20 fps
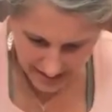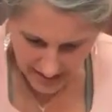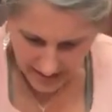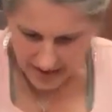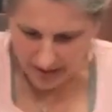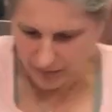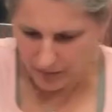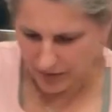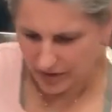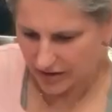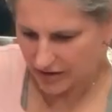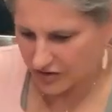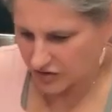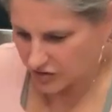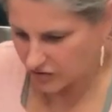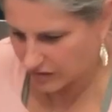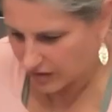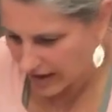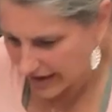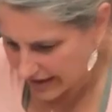And we're gonna
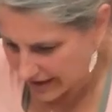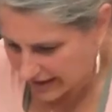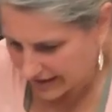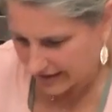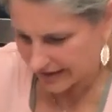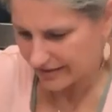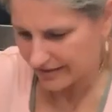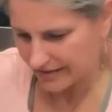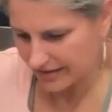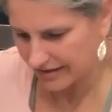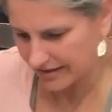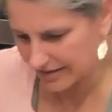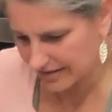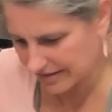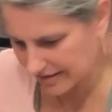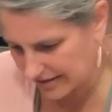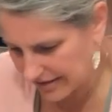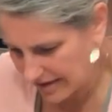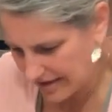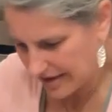try to get
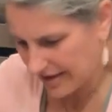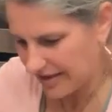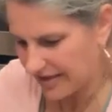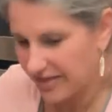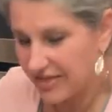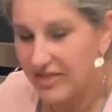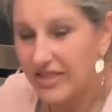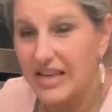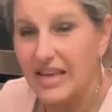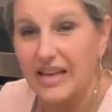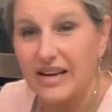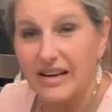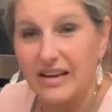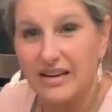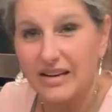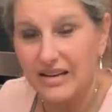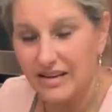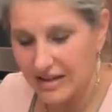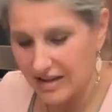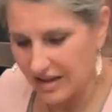this thin
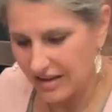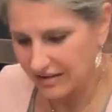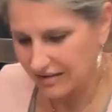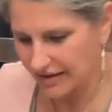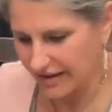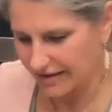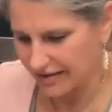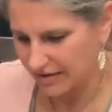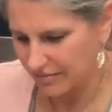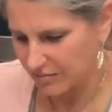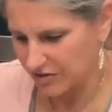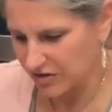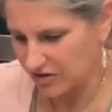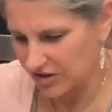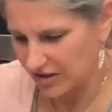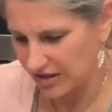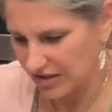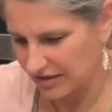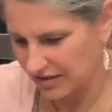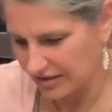like the
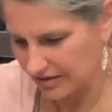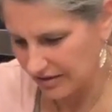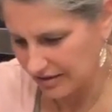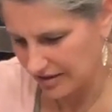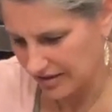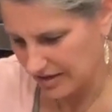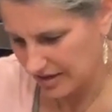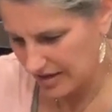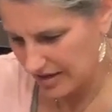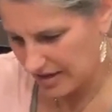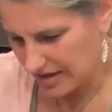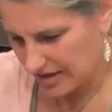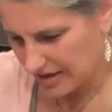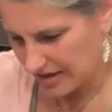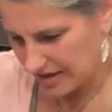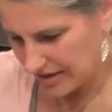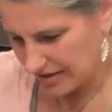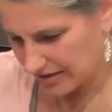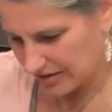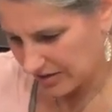machine.
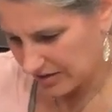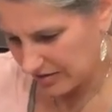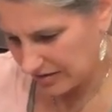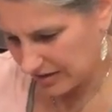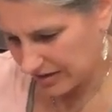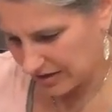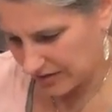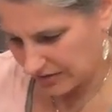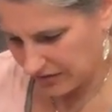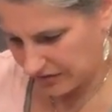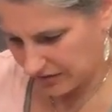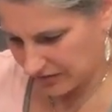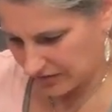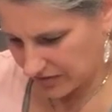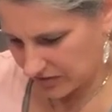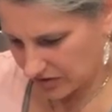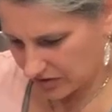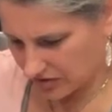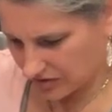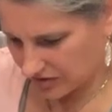So let's
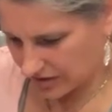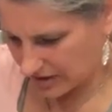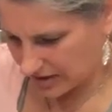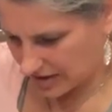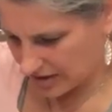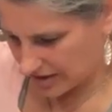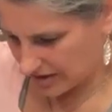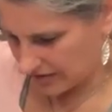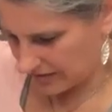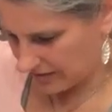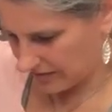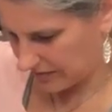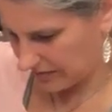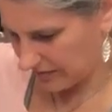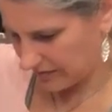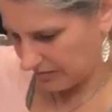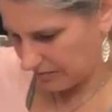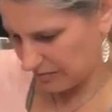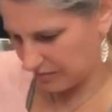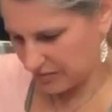turn it up.
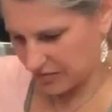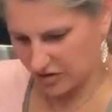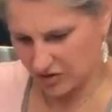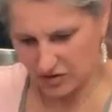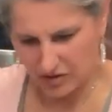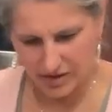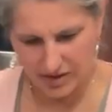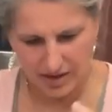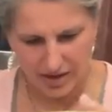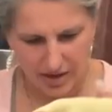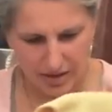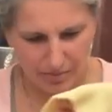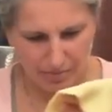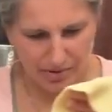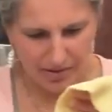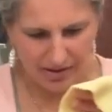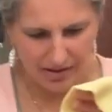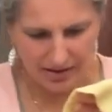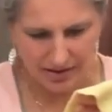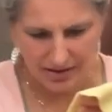Turn it up,
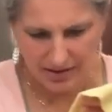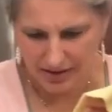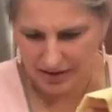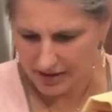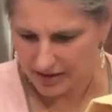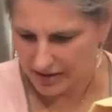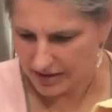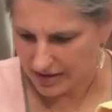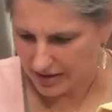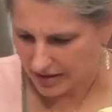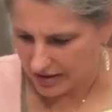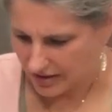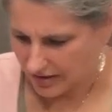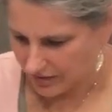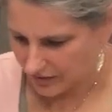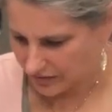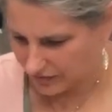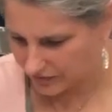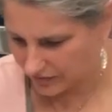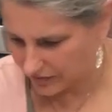
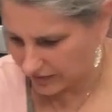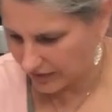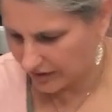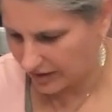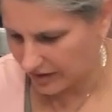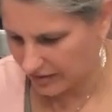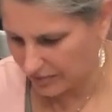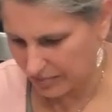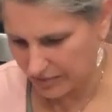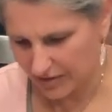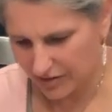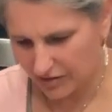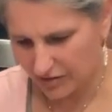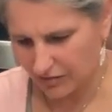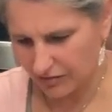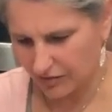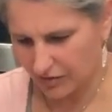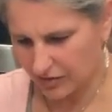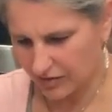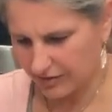flip it
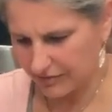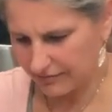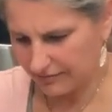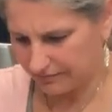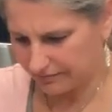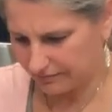over,